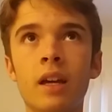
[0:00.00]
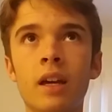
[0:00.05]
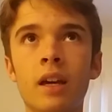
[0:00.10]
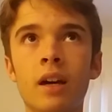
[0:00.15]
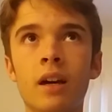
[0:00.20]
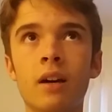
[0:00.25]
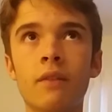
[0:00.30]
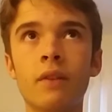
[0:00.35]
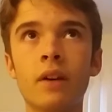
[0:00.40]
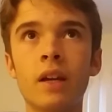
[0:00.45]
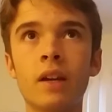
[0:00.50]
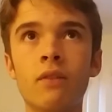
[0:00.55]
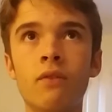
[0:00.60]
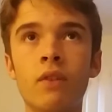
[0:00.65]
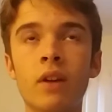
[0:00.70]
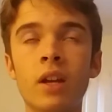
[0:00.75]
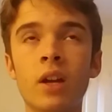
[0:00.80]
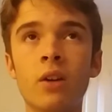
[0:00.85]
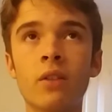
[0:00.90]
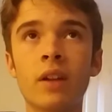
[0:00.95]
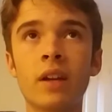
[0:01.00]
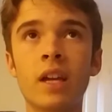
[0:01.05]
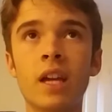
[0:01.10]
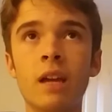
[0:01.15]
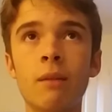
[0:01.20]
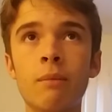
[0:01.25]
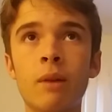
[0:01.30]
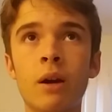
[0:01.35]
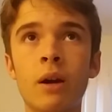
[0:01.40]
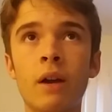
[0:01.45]
of a video that
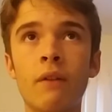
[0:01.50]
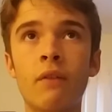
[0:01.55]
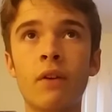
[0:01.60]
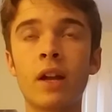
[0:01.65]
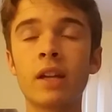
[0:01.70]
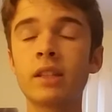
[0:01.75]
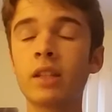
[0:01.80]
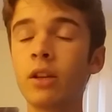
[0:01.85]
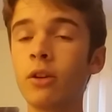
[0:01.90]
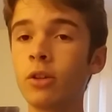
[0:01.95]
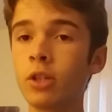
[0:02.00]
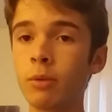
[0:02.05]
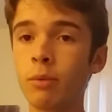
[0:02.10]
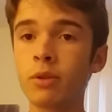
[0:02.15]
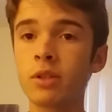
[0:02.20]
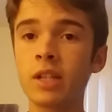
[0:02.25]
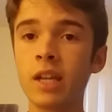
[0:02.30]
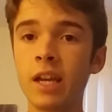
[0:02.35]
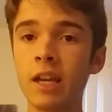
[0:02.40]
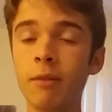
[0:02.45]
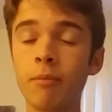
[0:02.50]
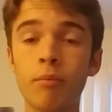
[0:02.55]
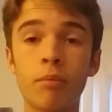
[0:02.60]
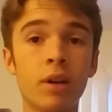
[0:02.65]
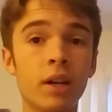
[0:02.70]
came out. I forget the YouTuber's name,